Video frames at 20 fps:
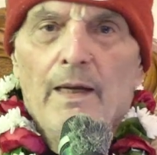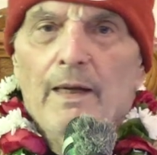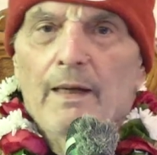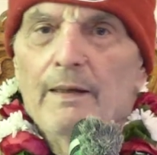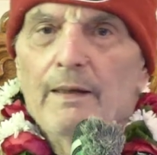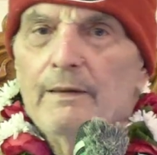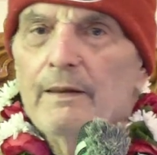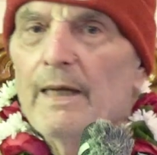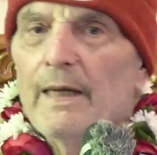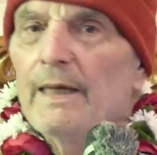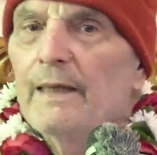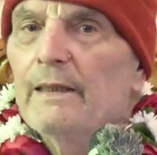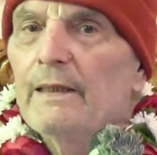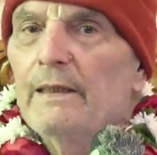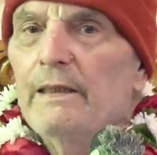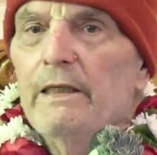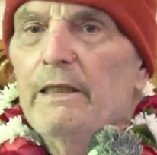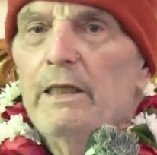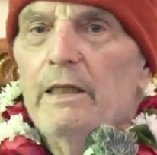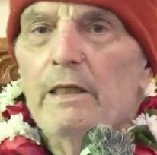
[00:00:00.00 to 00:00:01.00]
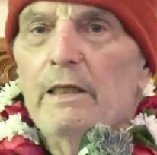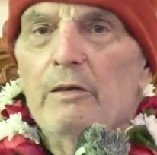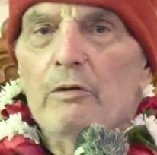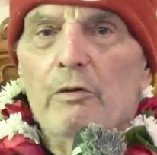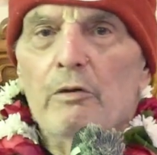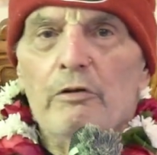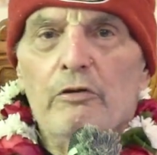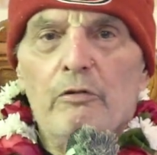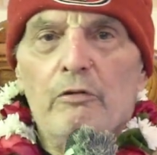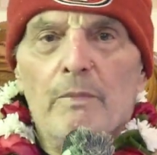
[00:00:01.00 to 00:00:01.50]
and
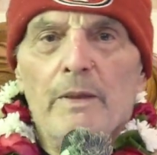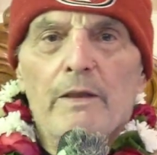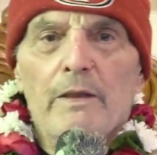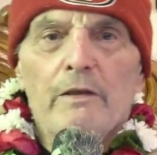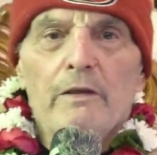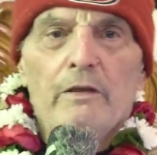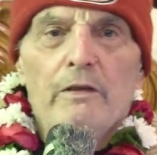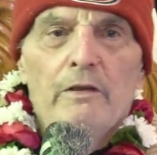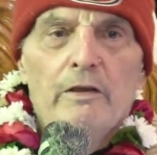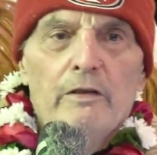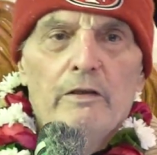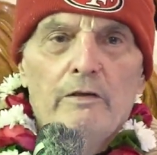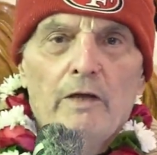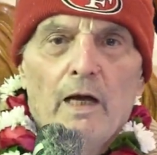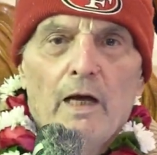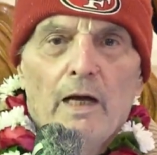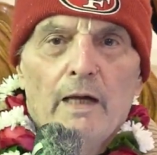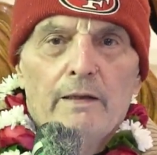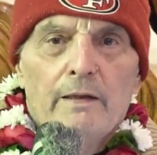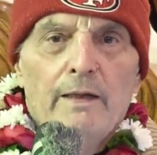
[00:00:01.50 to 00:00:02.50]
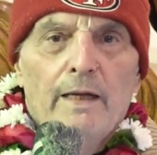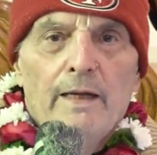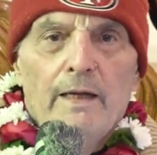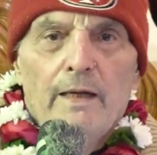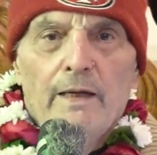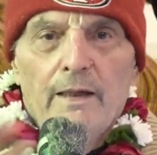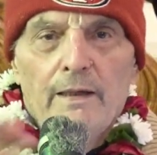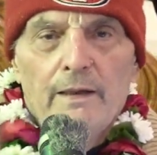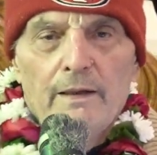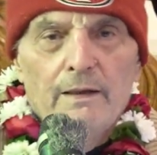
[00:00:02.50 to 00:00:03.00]
dihinojmen yata
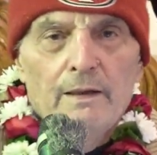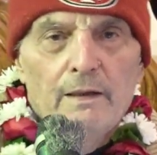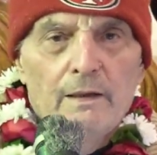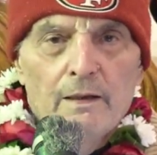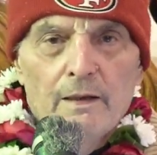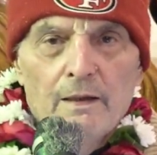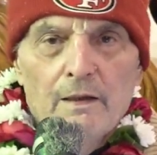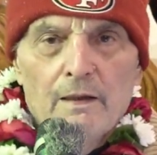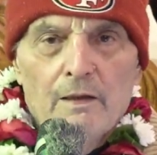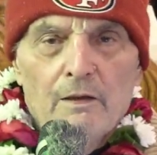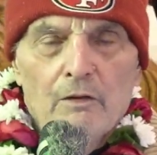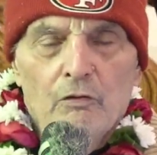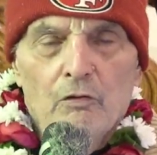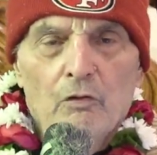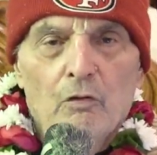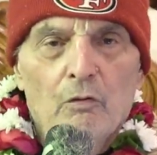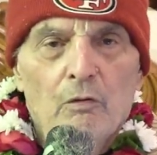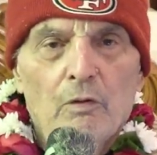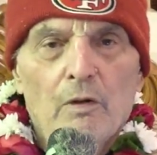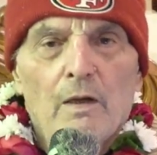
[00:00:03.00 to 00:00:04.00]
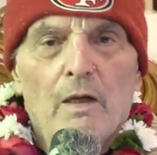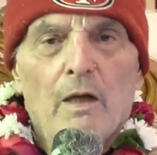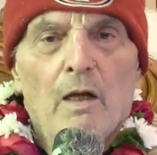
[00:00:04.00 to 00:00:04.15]
dehe. So,